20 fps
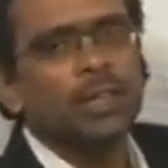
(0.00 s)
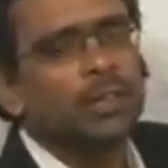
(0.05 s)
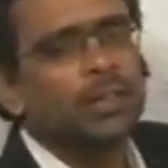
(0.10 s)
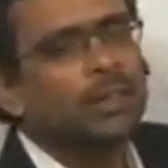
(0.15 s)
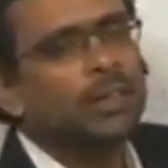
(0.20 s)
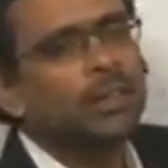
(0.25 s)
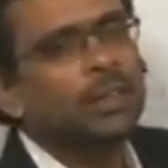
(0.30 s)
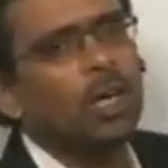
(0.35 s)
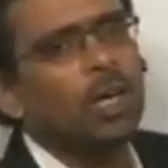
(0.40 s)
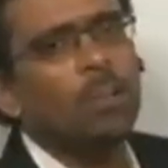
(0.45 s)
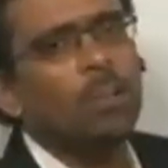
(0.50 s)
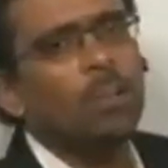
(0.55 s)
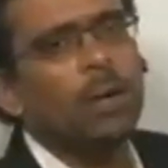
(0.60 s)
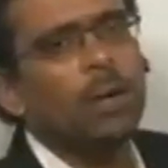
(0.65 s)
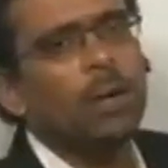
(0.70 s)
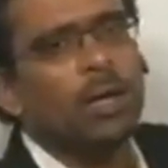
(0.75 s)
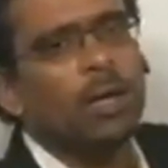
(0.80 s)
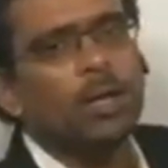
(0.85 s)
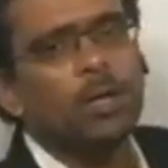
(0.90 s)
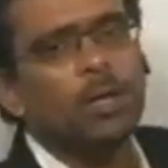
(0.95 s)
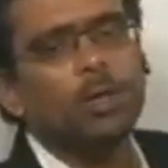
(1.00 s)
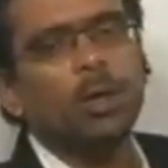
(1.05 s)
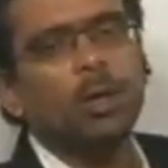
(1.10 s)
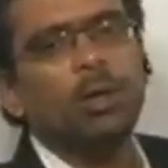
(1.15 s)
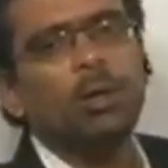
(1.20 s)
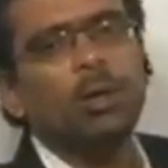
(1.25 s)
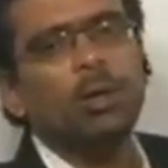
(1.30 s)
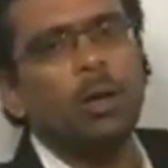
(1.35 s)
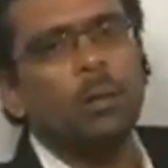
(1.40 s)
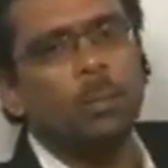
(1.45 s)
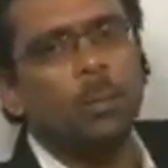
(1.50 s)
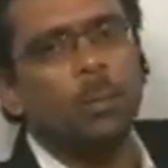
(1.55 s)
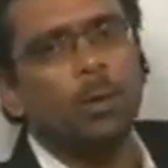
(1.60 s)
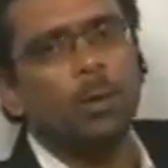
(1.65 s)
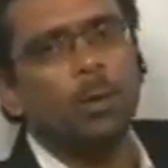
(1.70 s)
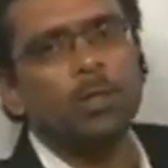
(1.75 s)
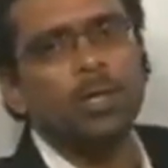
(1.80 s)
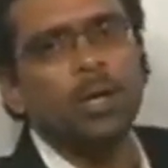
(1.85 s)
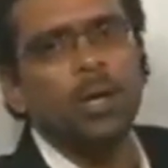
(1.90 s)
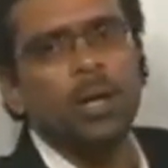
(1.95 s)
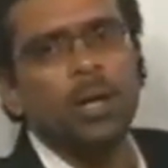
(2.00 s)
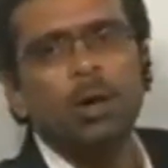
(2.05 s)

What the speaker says: This is operating its own inputs,